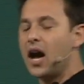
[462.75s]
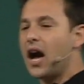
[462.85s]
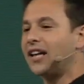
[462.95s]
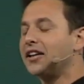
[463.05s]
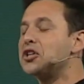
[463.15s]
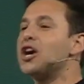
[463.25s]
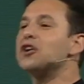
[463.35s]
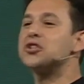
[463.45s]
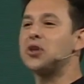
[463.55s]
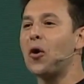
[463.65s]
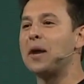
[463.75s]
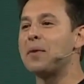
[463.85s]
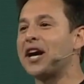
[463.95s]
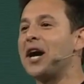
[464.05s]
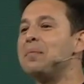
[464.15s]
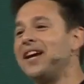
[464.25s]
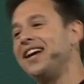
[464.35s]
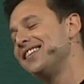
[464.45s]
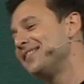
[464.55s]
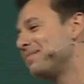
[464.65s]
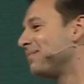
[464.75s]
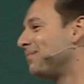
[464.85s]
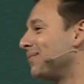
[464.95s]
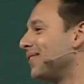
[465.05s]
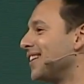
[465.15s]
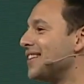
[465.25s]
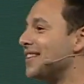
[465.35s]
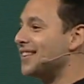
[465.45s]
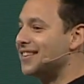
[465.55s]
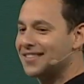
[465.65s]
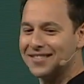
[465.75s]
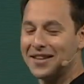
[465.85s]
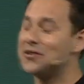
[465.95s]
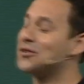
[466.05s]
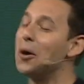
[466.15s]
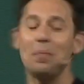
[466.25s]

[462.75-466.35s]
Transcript: I'd like to share a story about a company that is so